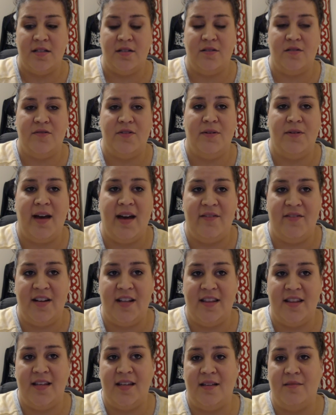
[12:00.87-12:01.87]
So if you have
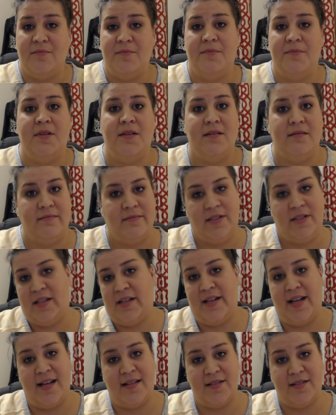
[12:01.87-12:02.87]
anything, you
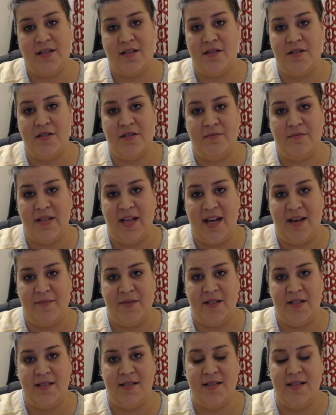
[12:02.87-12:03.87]
can ask her. She'll be
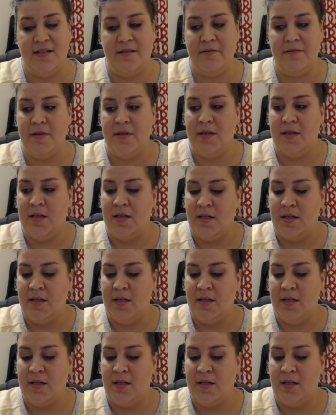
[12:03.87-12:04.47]
happy to tell you.